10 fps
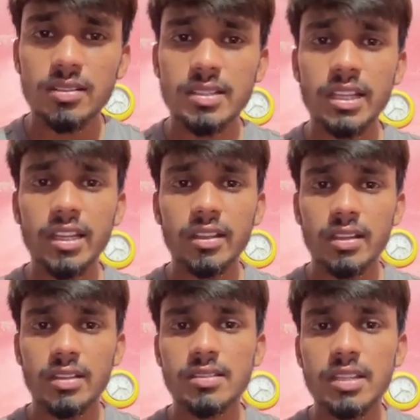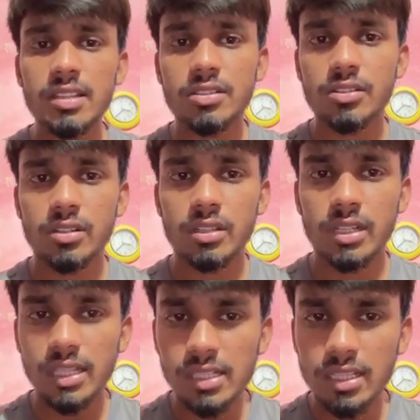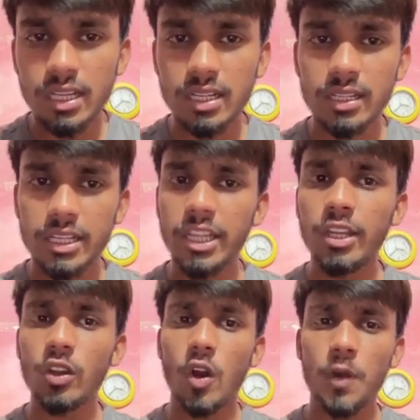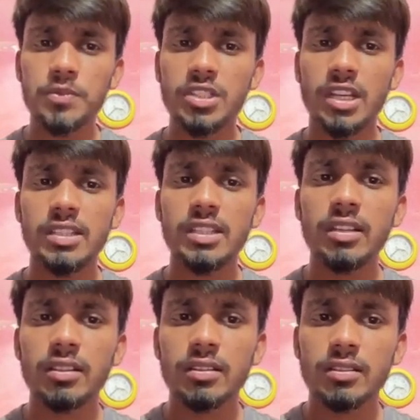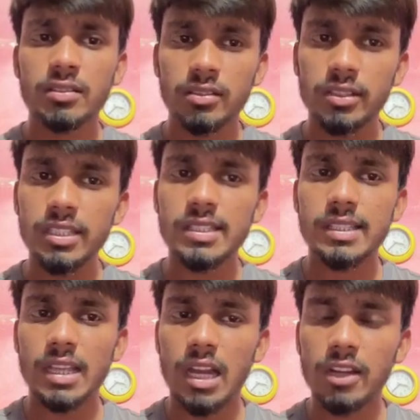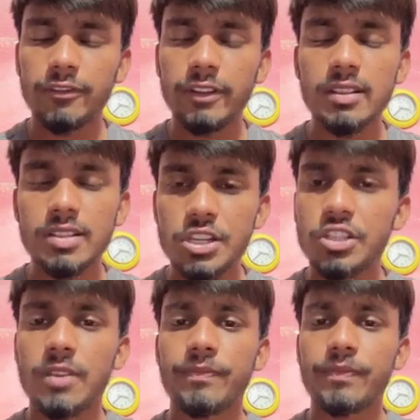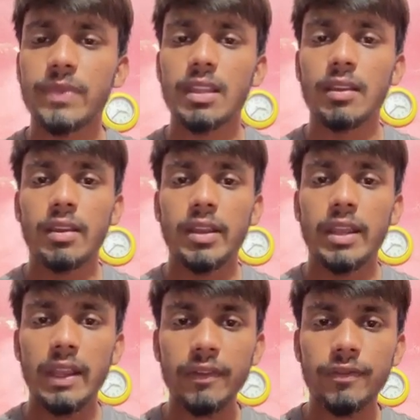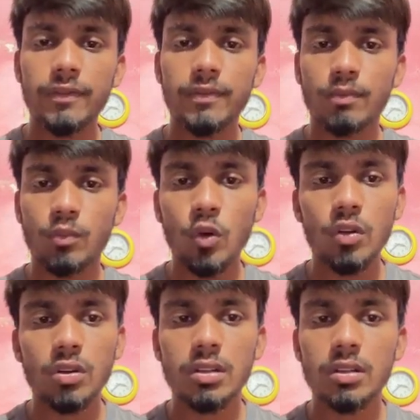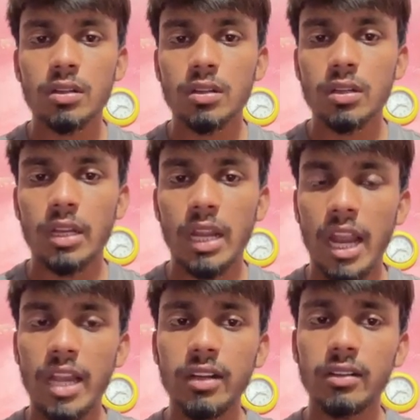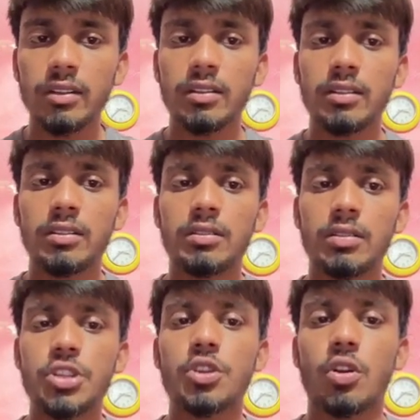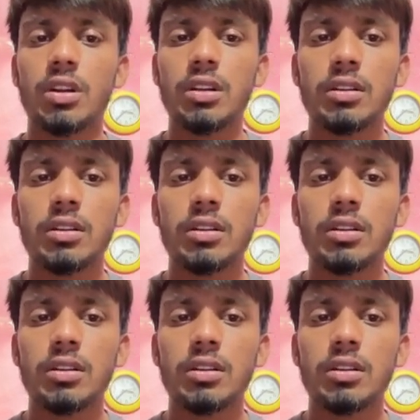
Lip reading: she insists, is the key of changing this unfair system. If more and stronger